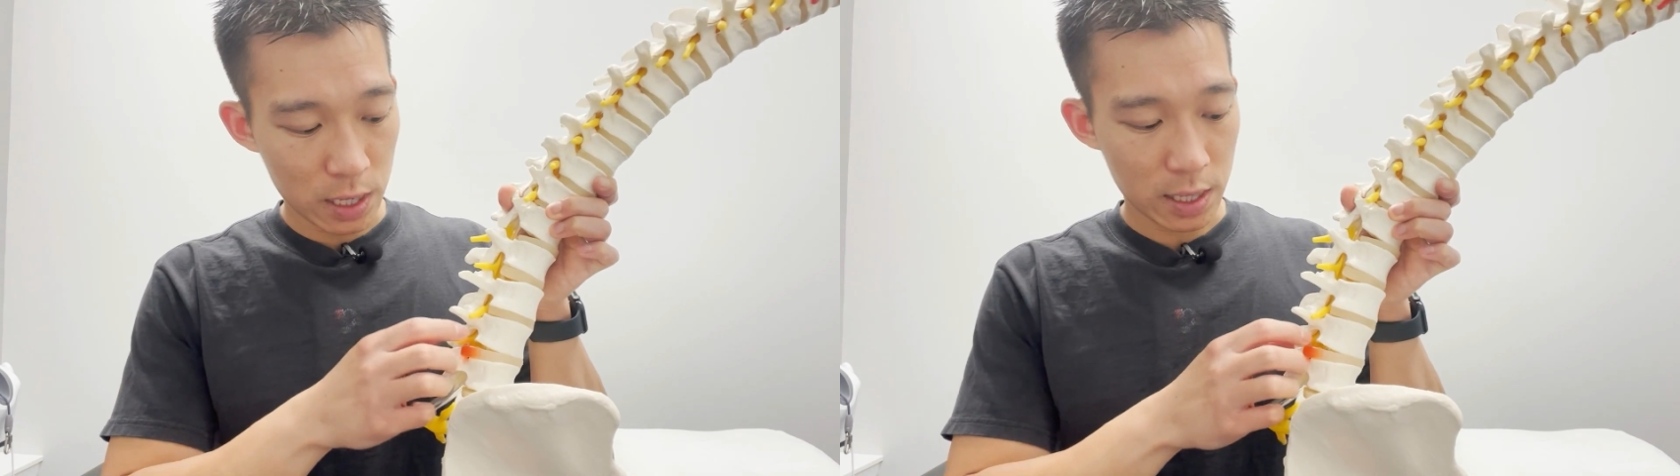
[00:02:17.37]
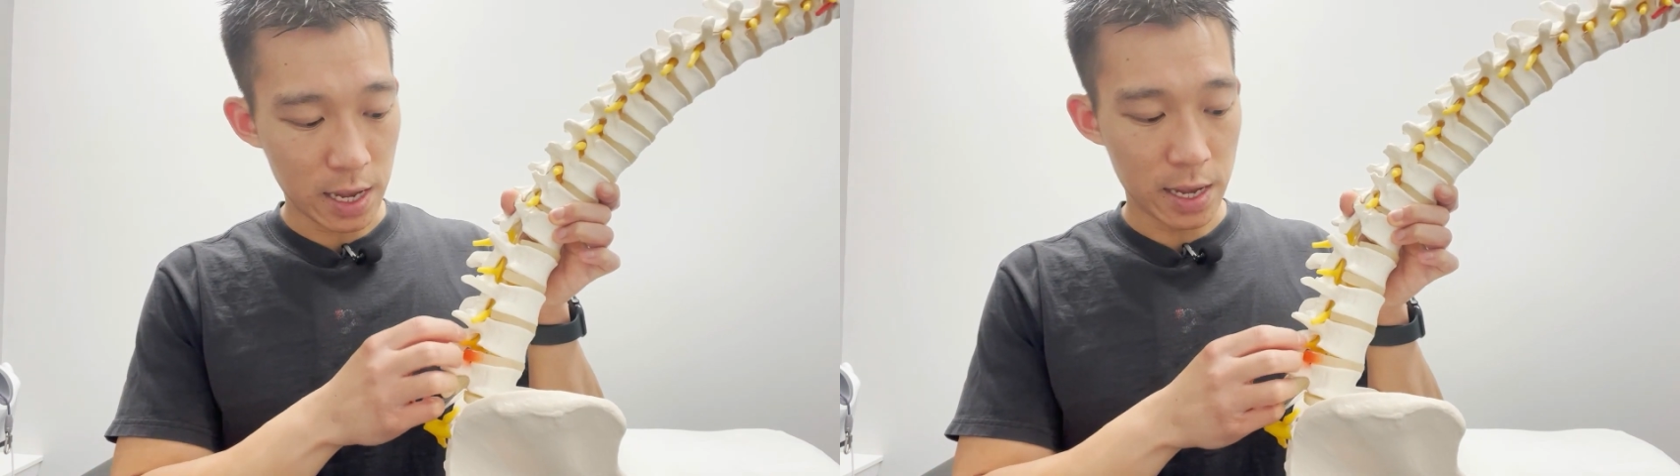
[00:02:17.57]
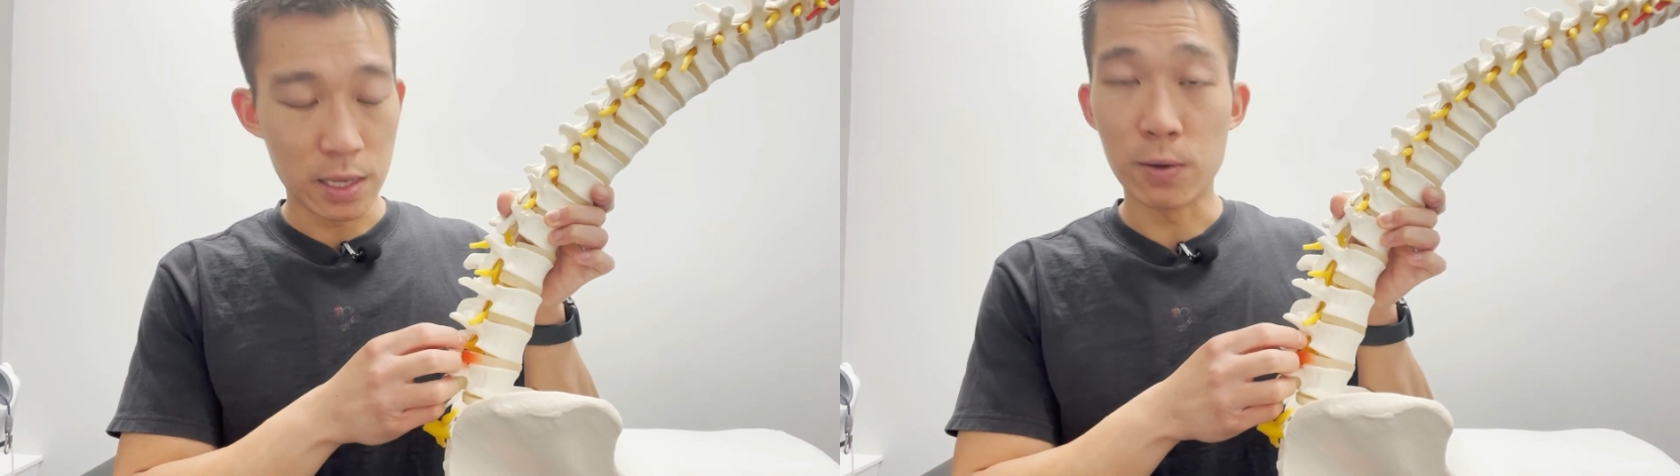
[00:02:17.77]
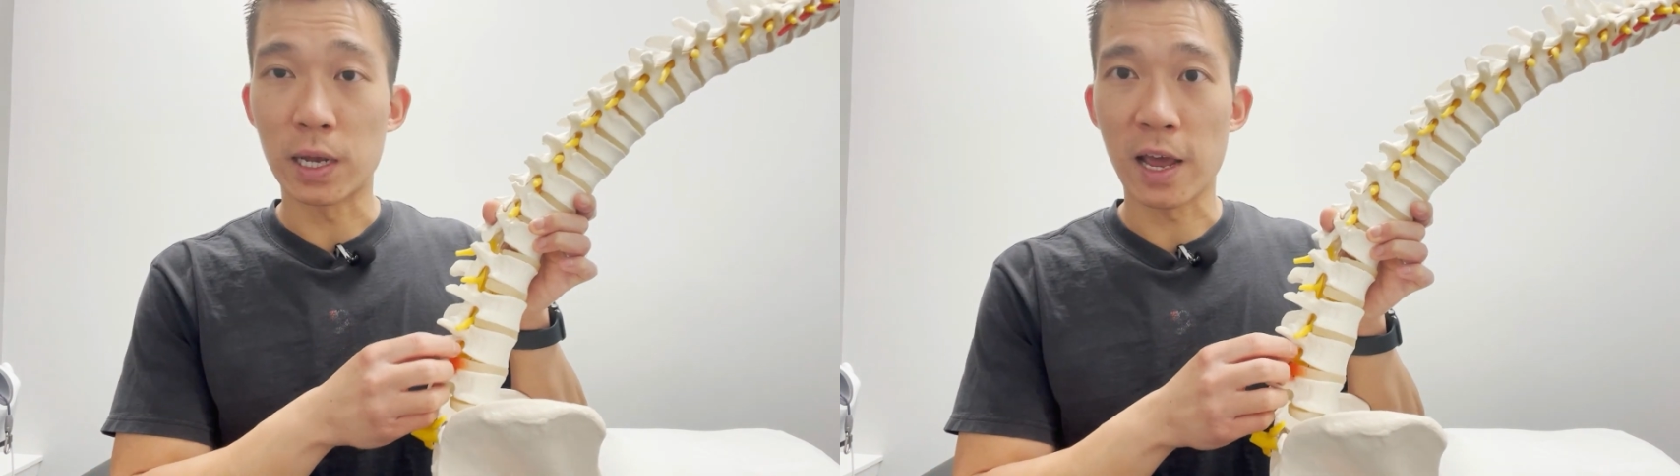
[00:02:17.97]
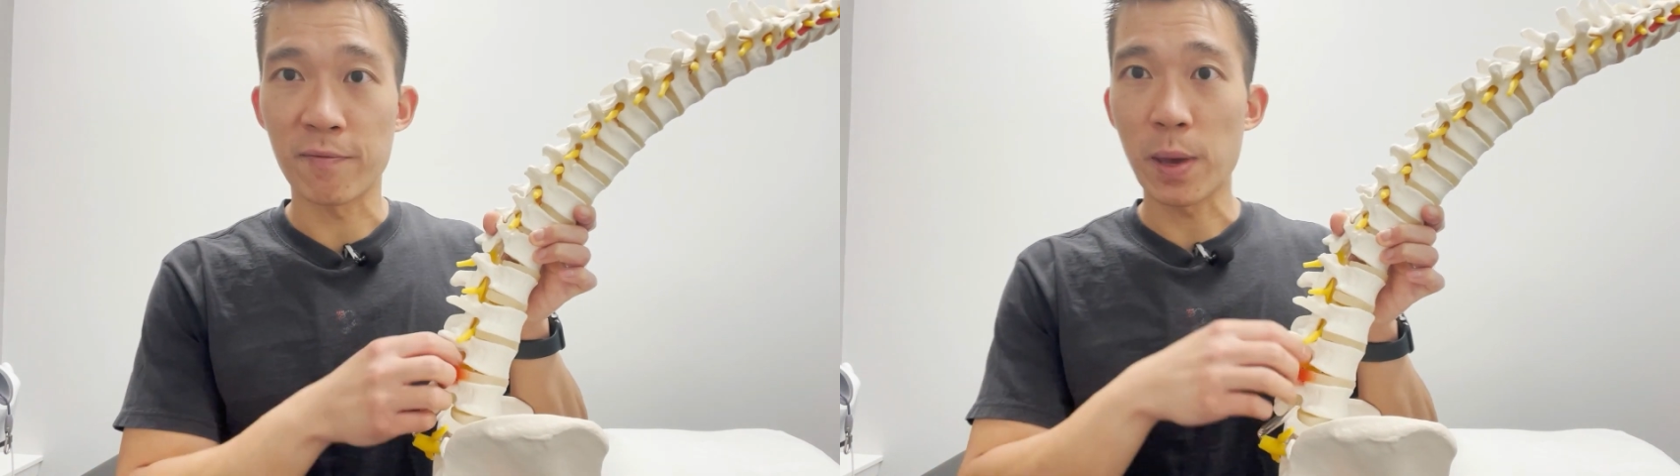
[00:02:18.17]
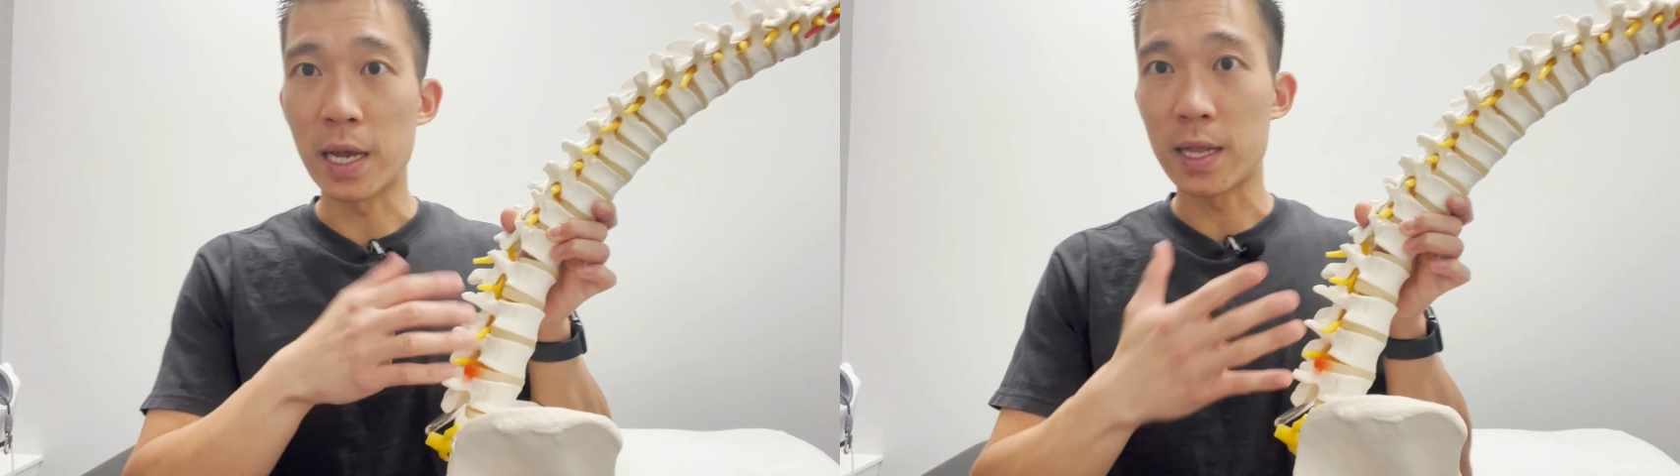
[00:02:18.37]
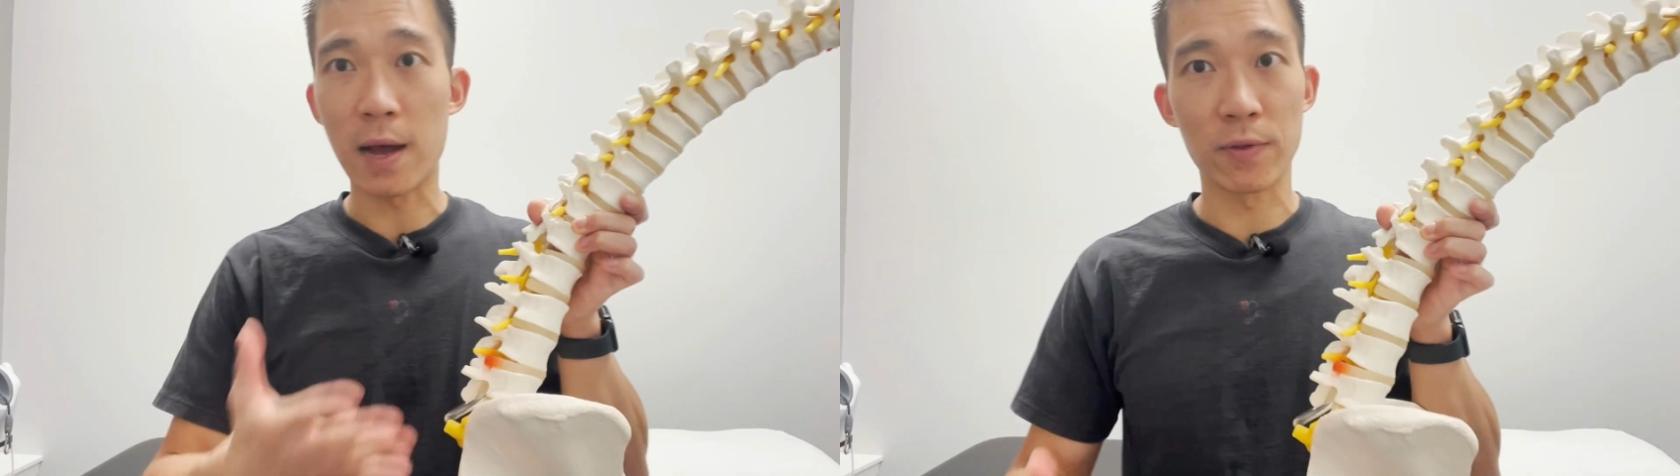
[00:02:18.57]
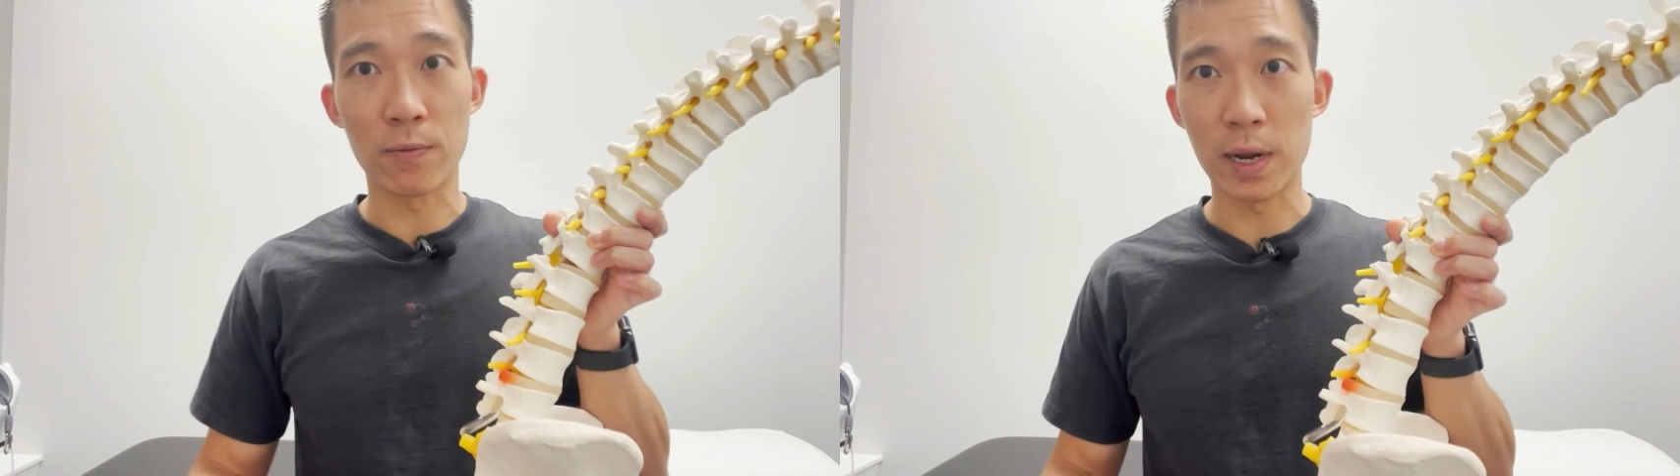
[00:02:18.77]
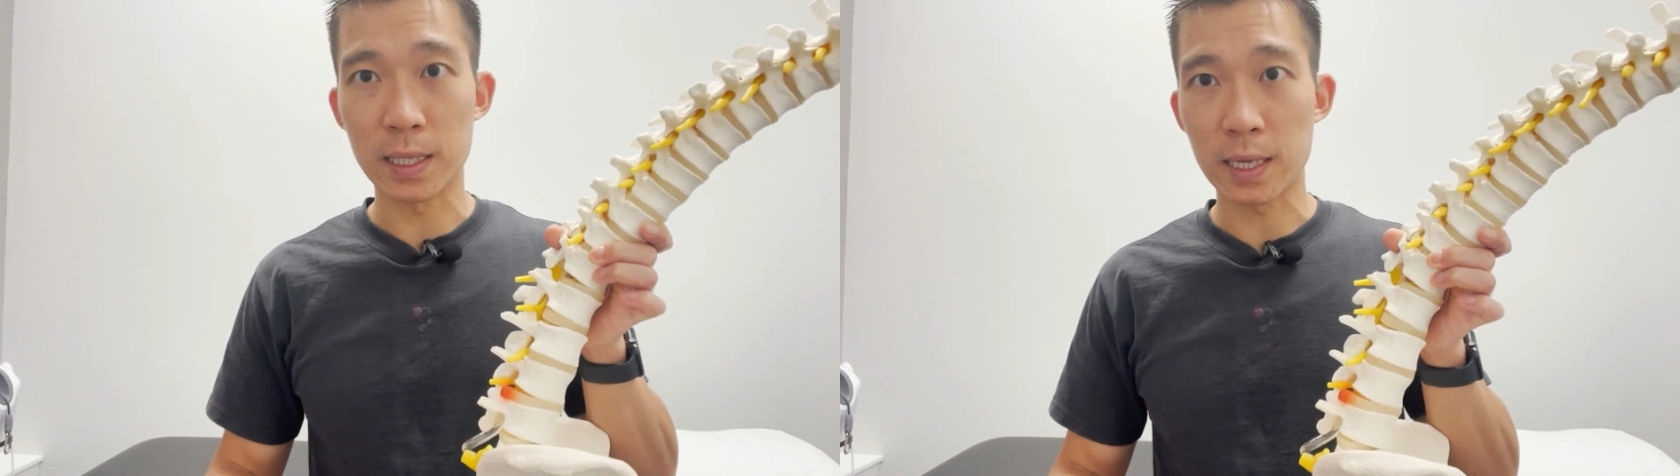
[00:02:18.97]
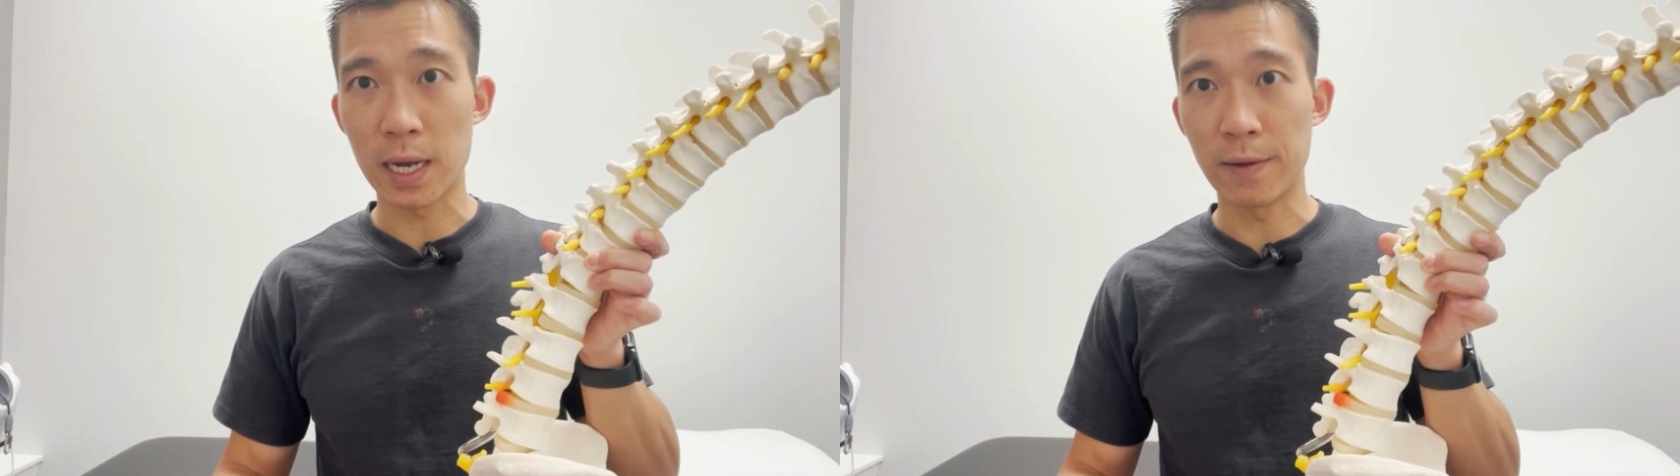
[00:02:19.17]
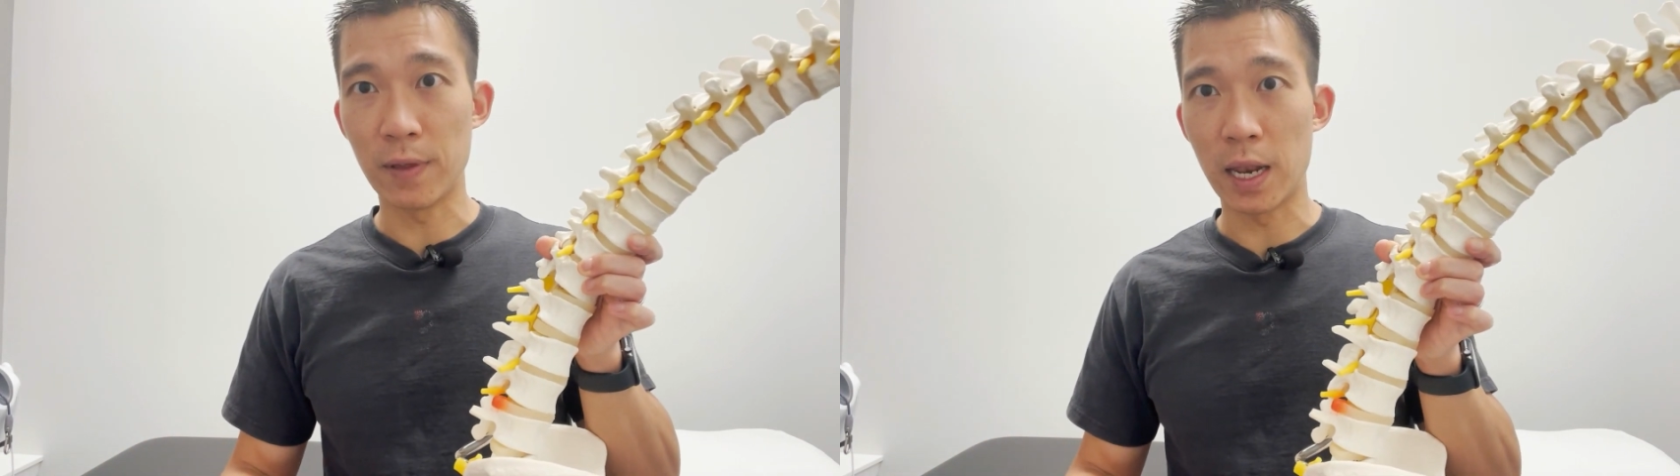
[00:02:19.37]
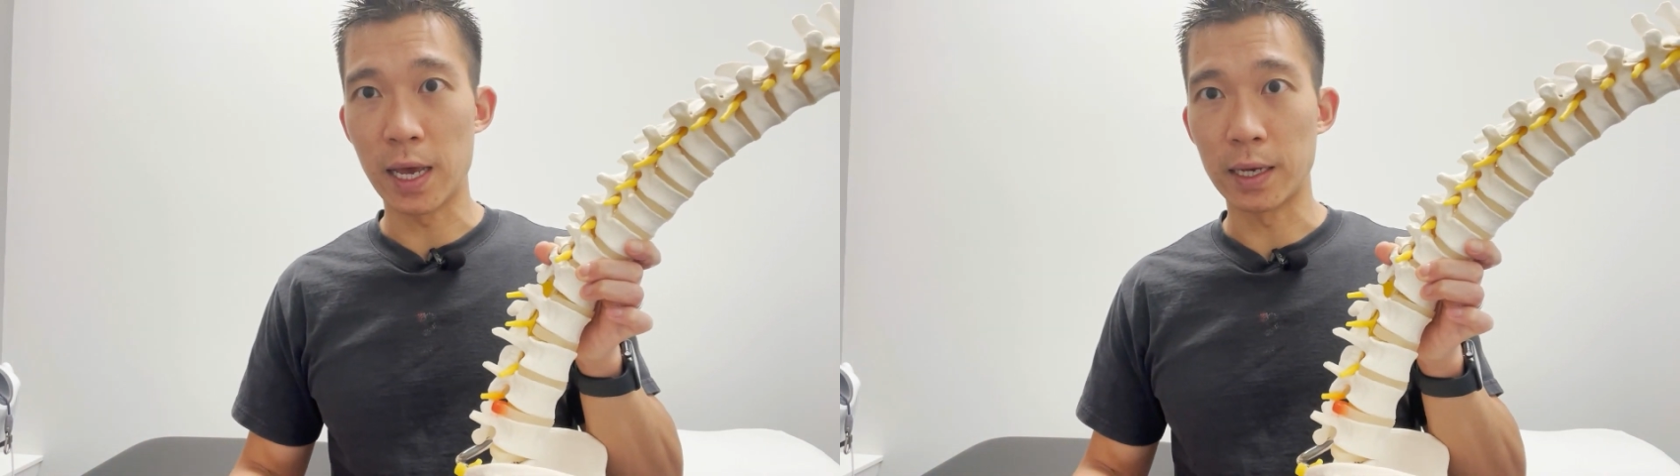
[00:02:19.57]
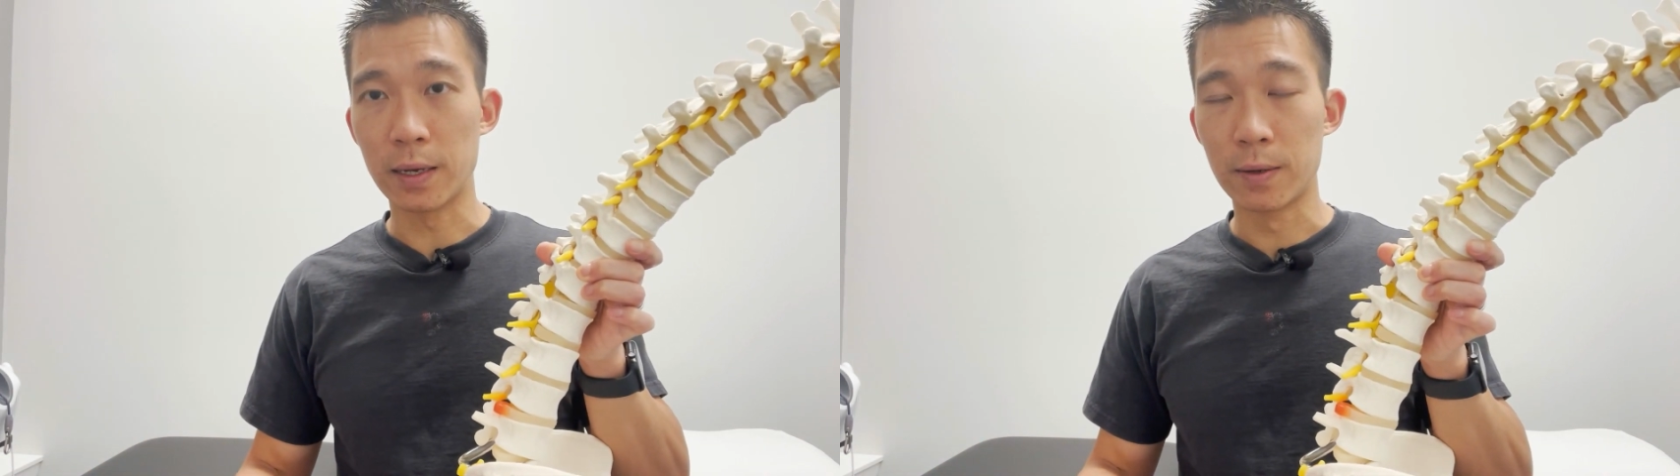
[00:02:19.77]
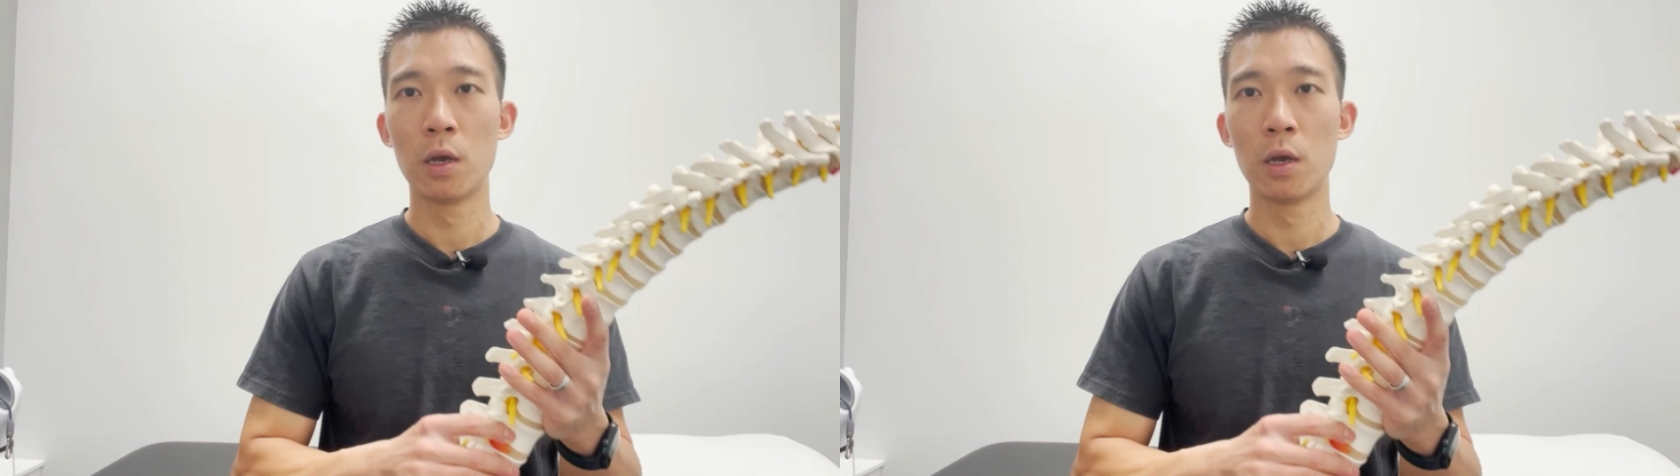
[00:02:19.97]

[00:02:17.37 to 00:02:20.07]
then you can have pain down the right side of the leg.